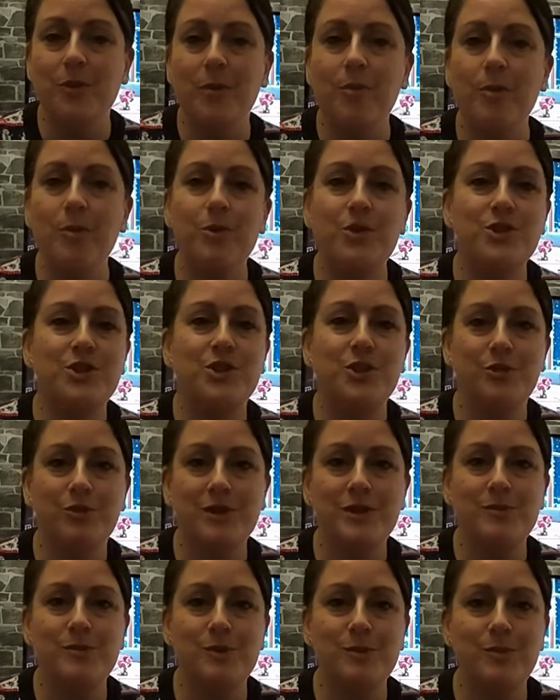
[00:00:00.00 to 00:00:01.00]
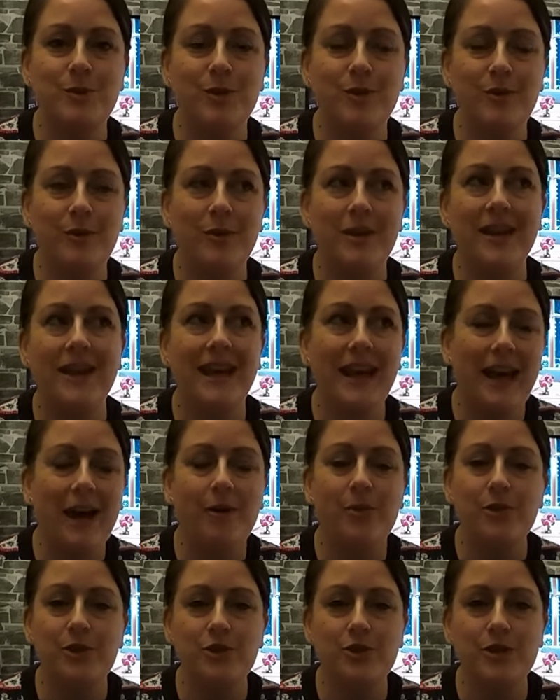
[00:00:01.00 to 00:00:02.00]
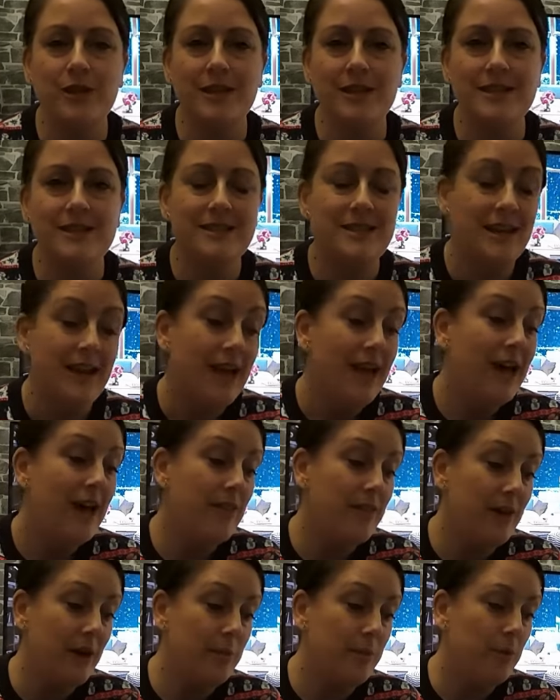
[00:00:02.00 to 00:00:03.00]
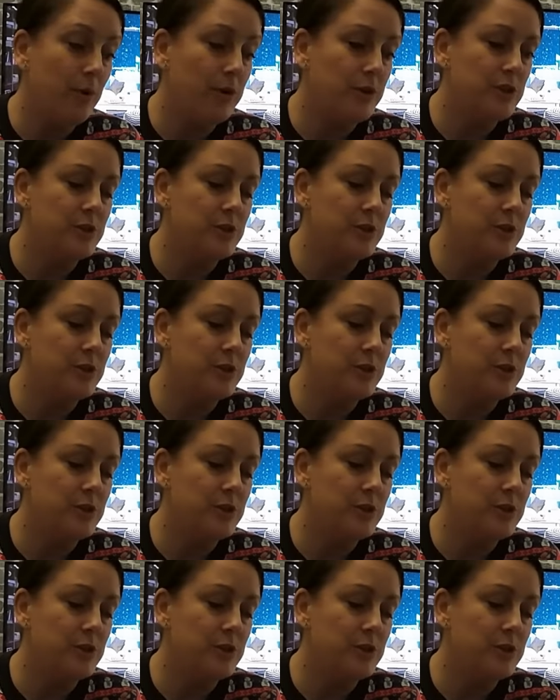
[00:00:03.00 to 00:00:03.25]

when we're watching a Christmas movie we can get out the treats at that point.